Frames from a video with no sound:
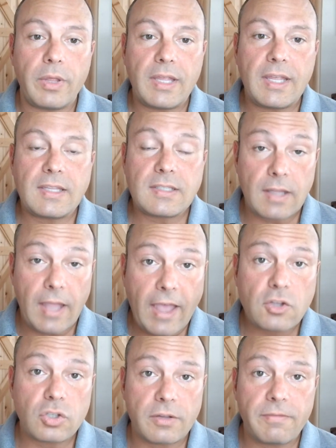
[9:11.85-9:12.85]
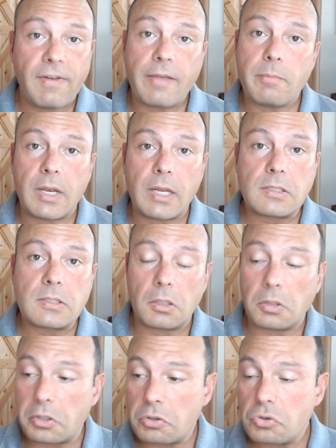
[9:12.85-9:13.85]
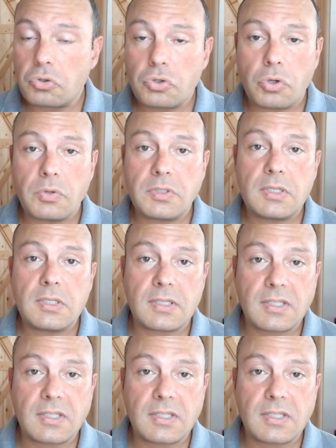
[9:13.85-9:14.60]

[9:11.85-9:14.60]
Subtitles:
It's actually 5 minutes. The literature shows this.